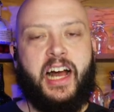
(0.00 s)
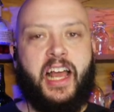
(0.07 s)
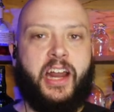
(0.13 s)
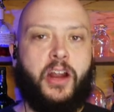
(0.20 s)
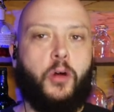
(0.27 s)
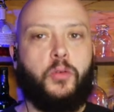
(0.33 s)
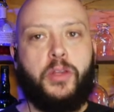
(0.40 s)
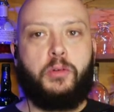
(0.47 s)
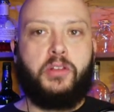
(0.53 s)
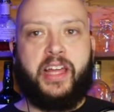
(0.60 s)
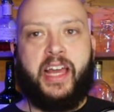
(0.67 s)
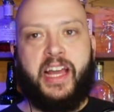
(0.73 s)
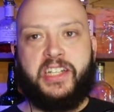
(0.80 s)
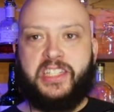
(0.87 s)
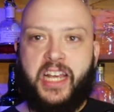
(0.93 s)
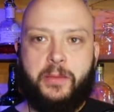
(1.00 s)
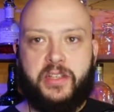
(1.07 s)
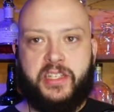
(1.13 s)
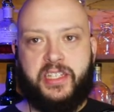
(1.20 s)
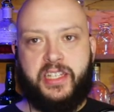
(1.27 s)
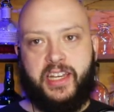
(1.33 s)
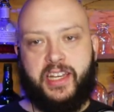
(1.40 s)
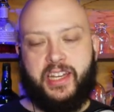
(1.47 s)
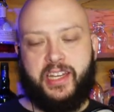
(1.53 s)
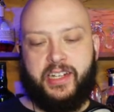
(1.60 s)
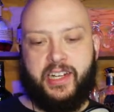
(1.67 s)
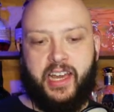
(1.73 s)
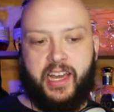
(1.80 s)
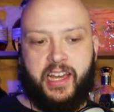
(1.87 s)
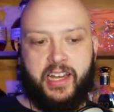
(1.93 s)
I had only really had
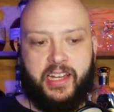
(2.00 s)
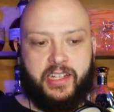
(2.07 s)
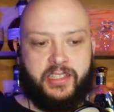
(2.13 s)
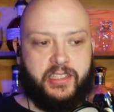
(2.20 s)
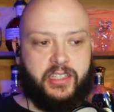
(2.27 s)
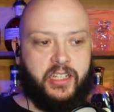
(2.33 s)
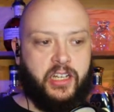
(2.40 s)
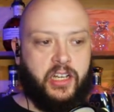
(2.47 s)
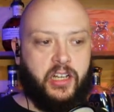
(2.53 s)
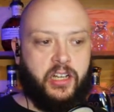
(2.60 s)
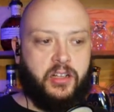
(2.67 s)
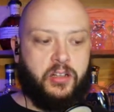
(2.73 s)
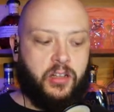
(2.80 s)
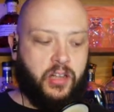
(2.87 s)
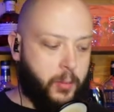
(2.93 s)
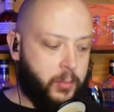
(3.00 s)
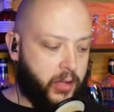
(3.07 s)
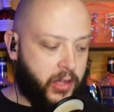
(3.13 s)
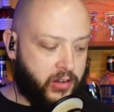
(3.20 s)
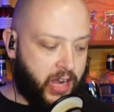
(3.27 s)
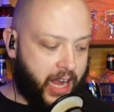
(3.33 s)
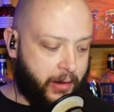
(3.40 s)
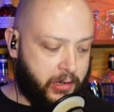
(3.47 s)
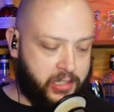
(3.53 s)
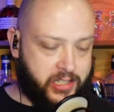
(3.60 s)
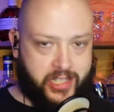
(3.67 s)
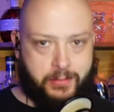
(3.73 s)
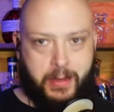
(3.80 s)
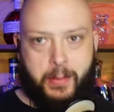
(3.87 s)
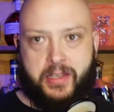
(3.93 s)
Jameson and a couple other
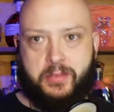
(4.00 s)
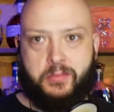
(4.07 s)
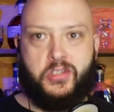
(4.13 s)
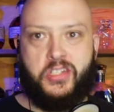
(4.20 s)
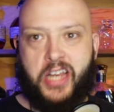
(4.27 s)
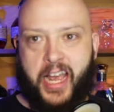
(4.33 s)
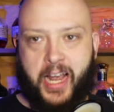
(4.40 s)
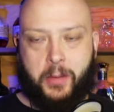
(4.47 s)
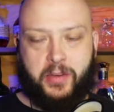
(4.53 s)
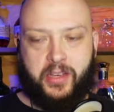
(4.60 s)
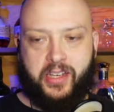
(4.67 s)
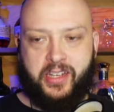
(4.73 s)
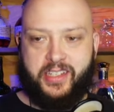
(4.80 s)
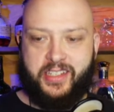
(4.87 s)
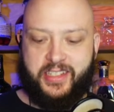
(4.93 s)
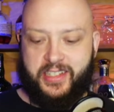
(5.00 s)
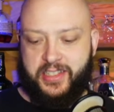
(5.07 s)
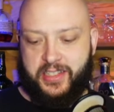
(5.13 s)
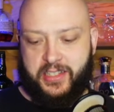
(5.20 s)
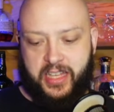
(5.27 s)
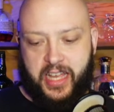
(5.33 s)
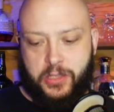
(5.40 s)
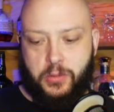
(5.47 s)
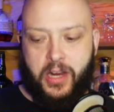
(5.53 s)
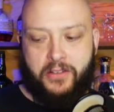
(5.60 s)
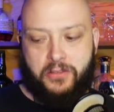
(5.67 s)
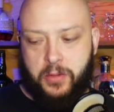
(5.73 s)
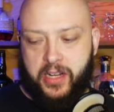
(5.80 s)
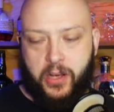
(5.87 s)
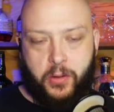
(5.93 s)
Irishes, maybe some Jack, because that's what
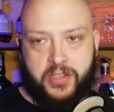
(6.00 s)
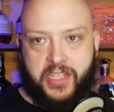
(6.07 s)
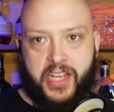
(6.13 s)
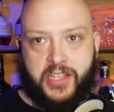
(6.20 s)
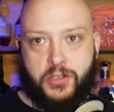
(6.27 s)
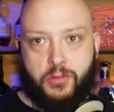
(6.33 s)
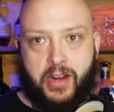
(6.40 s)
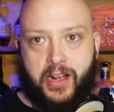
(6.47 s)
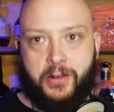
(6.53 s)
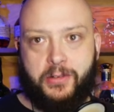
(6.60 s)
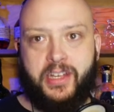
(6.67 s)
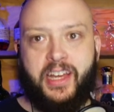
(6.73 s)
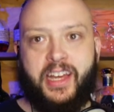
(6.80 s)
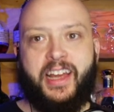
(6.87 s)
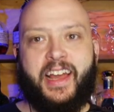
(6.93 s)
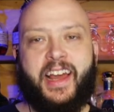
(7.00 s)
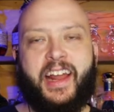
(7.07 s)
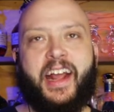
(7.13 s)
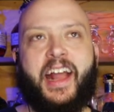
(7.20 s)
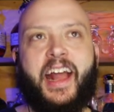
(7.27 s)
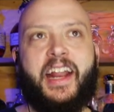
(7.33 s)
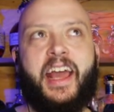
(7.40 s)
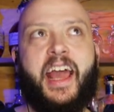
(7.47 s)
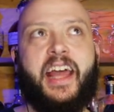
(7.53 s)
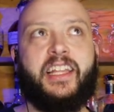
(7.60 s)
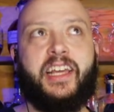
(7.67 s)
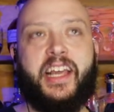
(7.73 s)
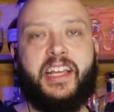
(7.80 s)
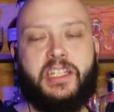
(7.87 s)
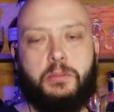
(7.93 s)
everybody always has around. And I kind of had
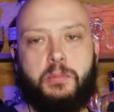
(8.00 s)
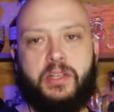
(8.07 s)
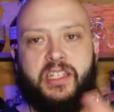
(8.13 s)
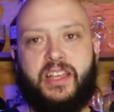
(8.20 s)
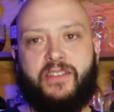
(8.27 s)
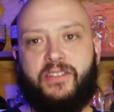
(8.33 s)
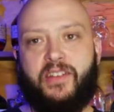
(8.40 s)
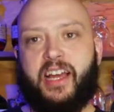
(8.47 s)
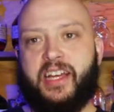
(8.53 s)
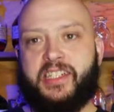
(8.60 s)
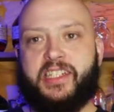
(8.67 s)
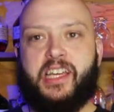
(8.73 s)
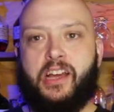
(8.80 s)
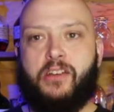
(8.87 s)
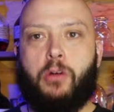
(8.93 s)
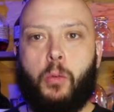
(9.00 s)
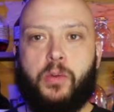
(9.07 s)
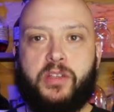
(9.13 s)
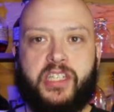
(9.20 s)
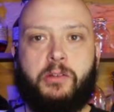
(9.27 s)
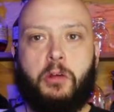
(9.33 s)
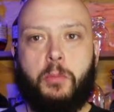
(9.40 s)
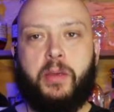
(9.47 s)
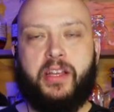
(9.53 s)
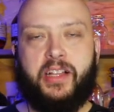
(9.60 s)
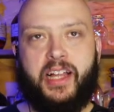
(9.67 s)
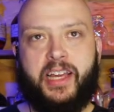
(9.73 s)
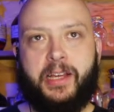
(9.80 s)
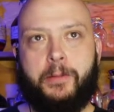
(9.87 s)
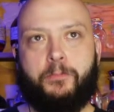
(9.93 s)
like a specific idea of what whiskey would be
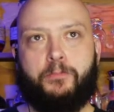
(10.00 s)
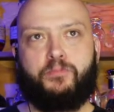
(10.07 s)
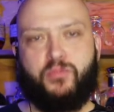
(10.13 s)
like